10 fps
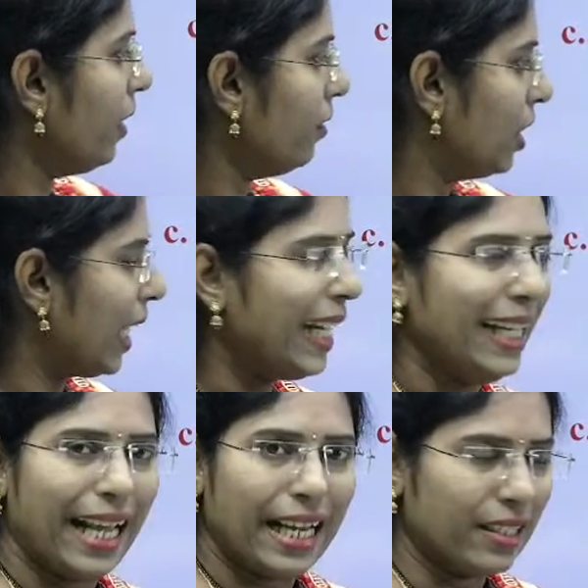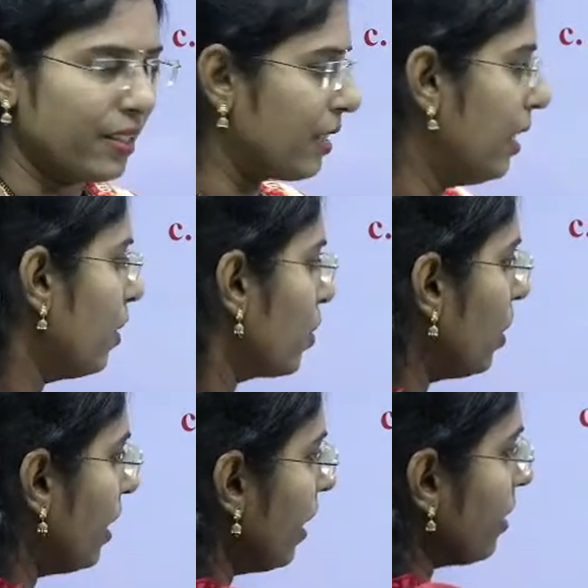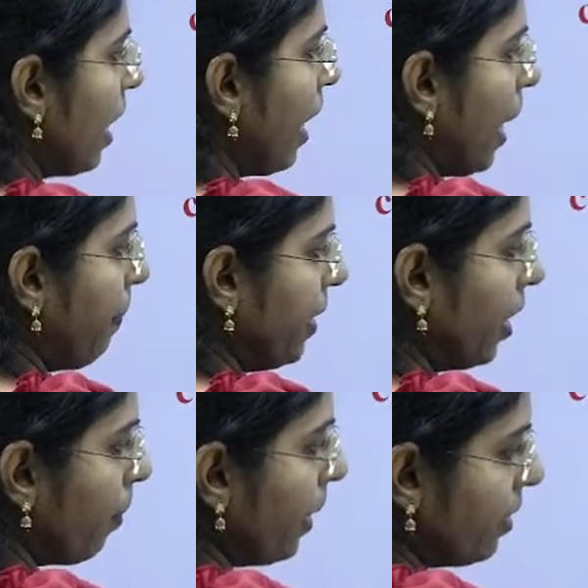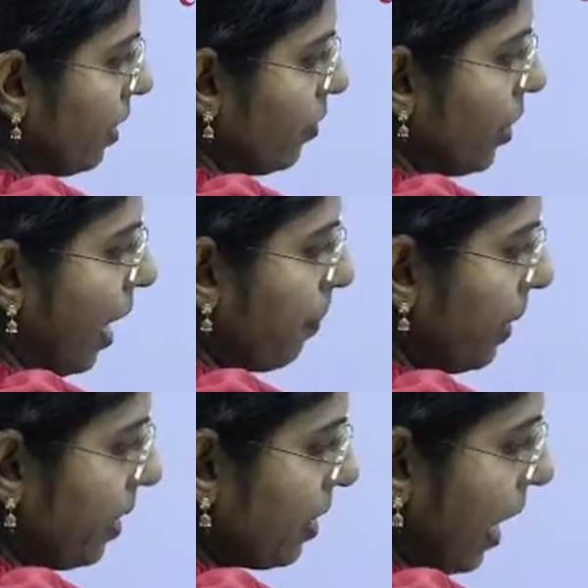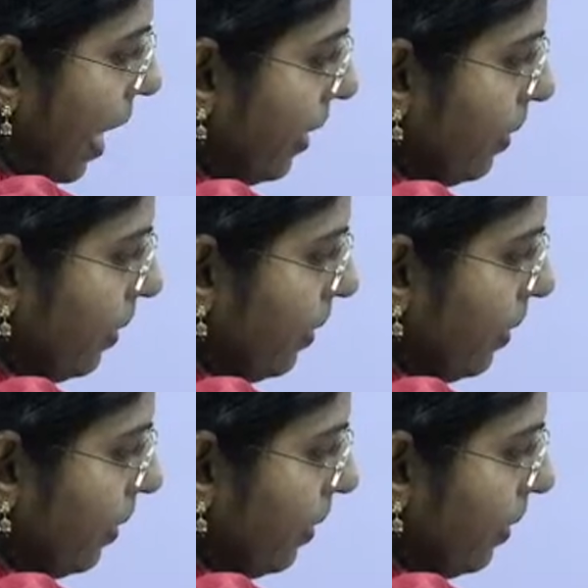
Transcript: 3 layers. So, that is epidermis, dermis and